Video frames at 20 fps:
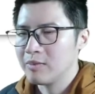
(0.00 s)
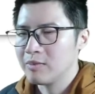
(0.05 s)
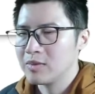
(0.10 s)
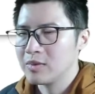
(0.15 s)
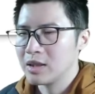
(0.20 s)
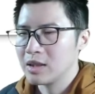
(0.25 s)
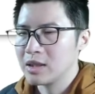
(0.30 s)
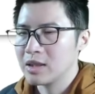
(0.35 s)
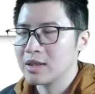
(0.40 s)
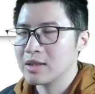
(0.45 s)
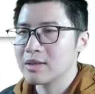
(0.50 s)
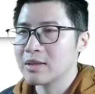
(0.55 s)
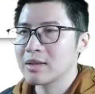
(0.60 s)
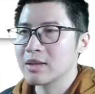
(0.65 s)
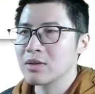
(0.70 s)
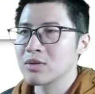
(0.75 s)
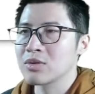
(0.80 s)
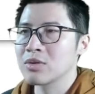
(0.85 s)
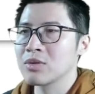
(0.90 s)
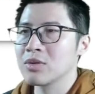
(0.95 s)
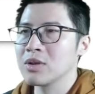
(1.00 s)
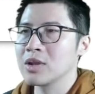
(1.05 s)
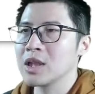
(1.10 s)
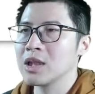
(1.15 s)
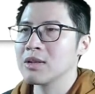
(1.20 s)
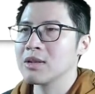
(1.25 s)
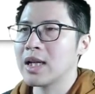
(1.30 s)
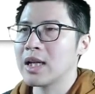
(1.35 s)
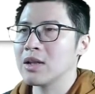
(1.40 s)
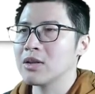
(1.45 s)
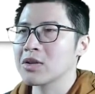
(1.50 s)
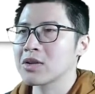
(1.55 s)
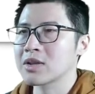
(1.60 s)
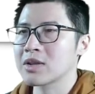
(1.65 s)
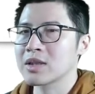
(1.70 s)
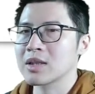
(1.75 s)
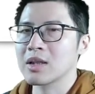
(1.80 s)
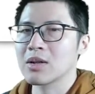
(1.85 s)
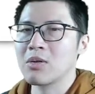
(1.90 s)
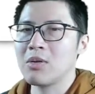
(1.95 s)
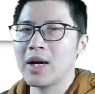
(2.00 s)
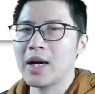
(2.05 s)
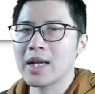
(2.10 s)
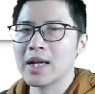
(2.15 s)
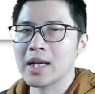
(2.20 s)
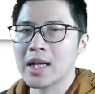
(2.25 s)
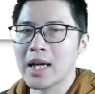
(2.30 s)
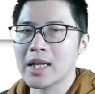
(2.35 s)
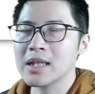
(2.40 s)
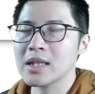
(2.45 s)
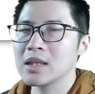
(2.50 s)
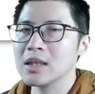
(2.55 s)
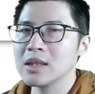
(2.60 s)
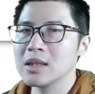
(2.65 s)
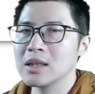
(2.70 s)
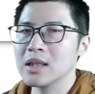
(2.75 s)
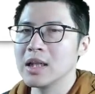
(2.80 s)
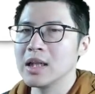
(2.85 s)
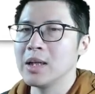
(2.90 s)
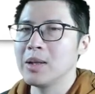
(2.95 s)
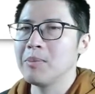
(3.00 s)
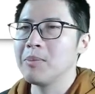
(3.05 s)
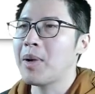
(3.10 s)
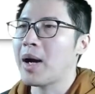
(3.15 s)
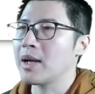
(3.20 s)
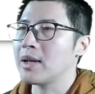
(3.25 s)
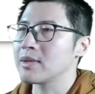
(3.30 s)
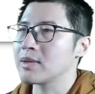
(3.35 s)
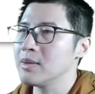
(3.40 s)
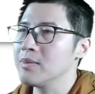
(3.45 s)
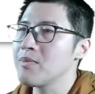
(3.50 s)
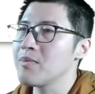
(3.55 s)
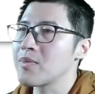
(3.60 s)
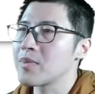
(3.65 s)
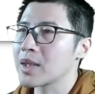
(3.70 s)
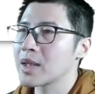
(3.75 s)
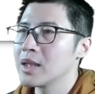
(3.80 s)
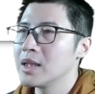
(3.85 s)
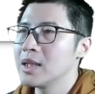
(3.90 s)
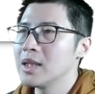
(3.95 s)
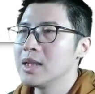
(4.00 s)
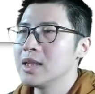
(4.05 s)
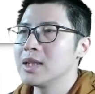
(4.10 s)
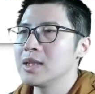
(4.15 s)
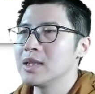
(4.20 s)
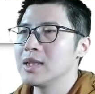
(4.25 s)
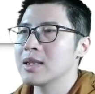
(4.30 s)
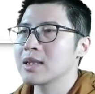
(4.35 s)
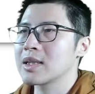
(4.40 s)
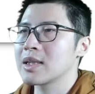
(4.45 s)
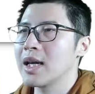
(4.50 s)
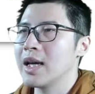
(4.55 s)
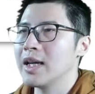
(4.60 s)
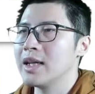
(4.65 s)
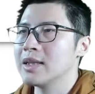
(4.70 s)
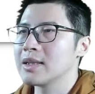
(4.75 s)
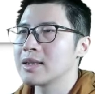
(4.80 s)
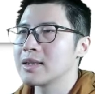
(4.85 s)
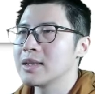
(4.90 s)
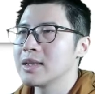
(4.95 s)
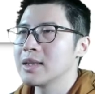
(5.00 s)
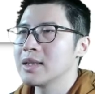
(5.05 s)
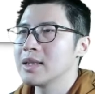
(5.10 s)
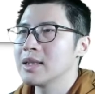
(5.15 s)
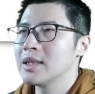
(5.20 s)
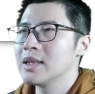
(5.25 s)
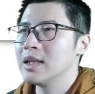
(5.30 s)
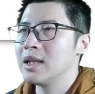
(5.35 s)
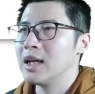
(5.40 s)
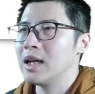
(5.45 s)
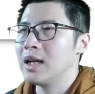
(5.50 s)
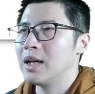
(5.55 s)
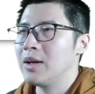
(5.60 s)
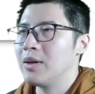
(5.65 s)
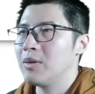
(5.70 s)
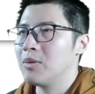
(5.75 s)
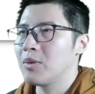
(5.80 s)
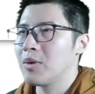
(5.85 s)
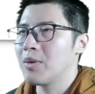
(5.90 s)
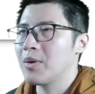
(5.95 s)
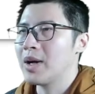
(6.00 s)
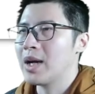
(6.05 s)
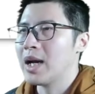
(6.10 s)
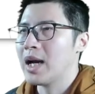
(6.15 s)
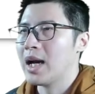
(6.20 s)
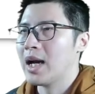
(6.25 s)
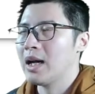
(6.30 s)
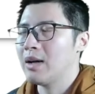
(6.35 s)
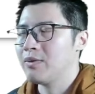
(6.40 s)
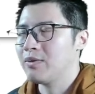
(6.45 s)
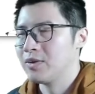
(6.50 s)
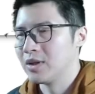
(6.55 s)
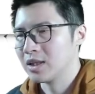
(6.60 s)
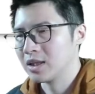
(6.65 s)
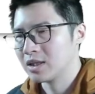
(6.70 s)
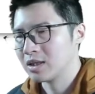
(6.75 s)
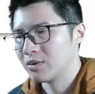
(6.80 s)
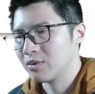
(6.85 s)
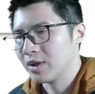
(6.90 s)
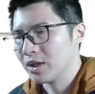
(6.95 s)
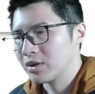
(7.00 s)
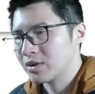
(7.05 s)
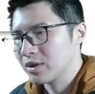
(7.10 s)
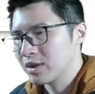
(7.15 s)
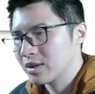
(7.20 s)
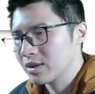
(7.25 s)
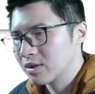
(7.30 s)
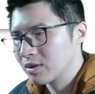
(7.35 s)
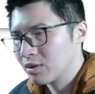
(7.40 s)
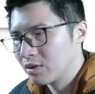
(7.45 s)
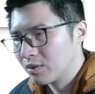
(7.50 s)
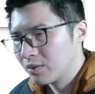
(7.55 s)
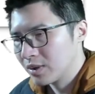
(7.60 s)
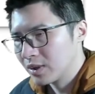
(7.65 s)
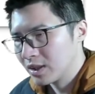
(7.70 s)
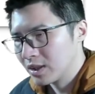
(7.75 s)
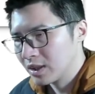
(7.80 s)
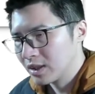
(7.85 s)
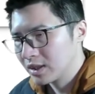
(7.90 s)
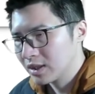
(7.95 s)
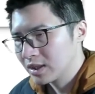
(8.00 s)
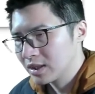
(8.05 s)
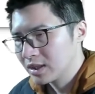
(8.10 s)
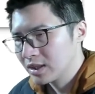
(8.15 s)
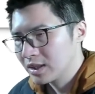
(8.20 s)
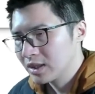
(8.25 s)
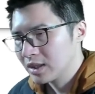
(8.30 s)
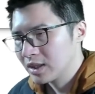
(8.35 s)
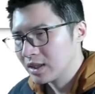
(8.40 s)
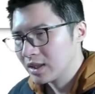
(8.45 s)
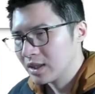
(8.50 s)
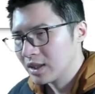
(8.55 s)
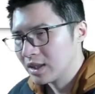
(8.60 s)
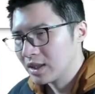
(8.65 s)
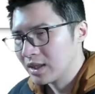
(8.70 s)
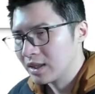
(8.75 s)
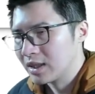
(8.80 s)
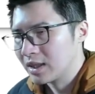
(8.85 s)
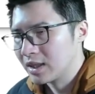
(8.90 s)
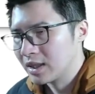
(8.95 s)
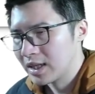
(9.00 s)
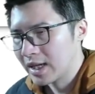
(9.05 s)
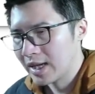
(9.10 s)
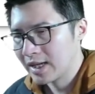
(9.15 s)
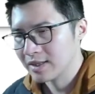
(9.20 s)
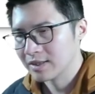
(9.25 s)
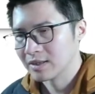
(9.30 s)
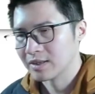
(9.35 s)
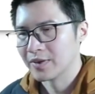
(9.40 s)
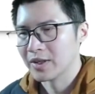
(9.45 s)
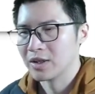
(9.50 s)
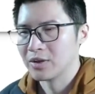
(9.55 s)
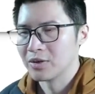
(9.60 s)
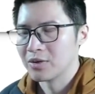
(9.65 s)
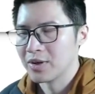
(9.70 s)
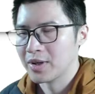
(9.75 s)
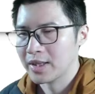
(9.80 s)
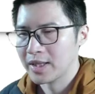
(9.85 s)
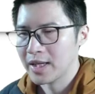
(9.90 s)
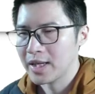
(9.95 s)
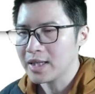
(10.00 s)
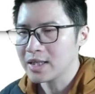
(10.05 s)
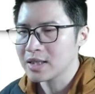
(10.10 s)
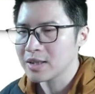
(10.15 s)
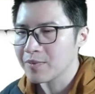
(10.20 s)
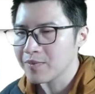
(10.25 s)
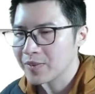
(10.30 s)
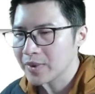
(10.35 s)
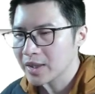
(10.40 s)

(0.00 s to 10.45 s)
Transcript: this is a pseudocode that looks quite like Python. In this case, we will have iterations over a length of 128.